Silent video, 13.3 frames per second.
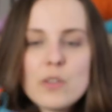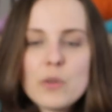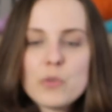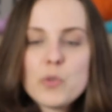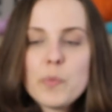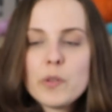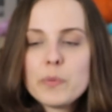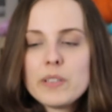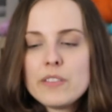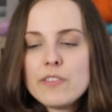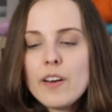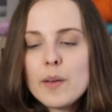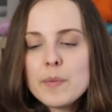so
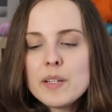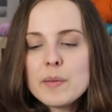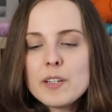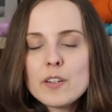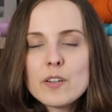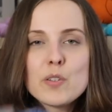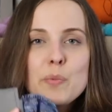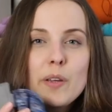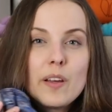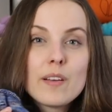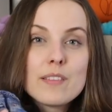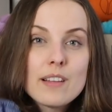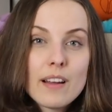2.25 millimeters
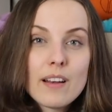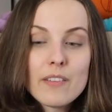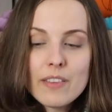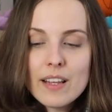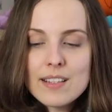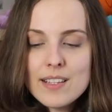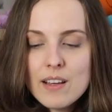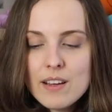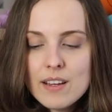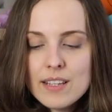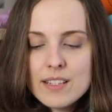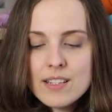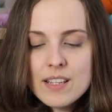because I love that
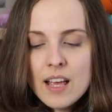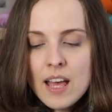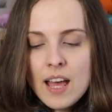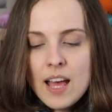size